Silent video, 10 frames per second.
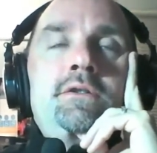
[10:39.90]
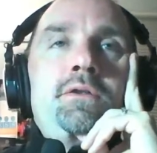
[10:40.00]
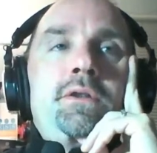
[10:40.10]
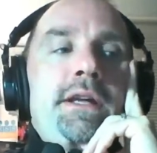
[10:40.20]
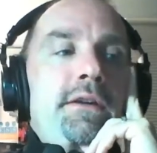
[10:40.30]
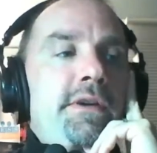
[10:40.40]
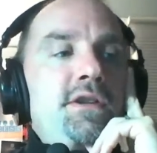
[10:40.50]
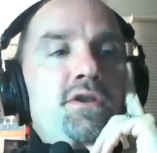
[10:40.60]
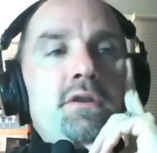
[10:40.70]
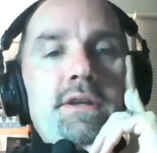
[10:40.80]
do they
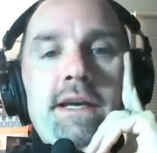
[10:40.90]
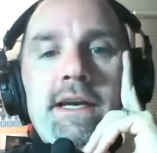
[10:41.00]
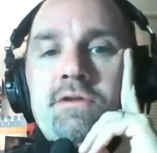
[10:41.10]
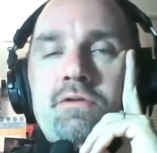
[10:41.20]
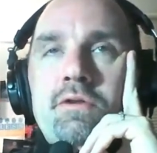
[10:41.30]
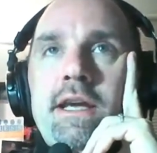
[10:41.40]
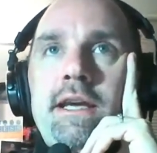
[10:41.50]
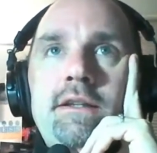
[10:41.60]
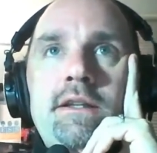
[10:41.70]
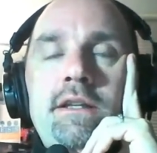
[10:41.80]
eventually
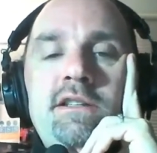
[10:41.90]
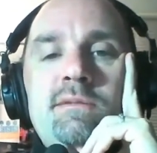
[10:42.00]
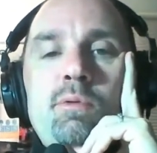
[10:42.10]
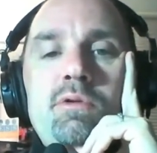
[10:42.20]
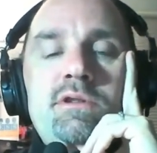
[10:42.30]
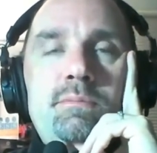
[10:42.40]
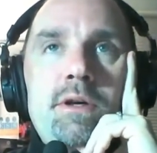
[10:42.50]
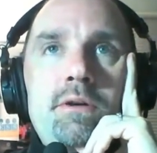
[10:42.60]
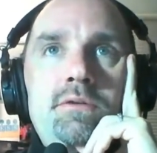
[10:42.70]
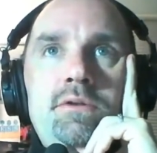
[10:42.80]
extricate the esports
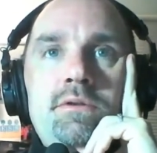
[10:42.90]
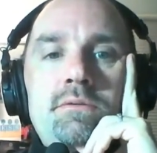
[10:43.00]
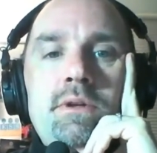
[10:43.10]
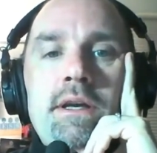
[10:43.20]
modes,